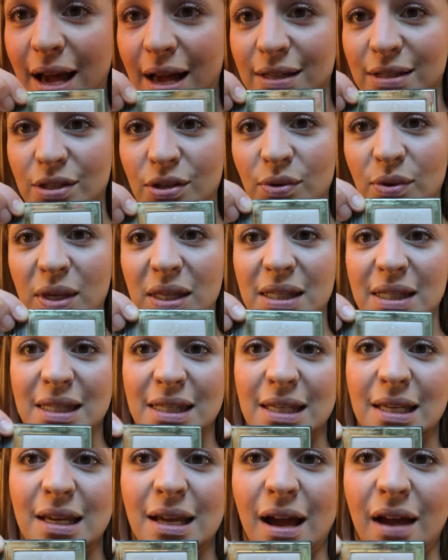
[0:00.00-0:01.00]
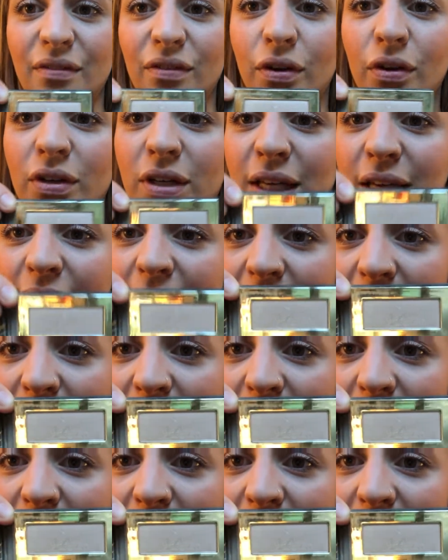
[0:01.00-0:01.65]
As you can see, I've already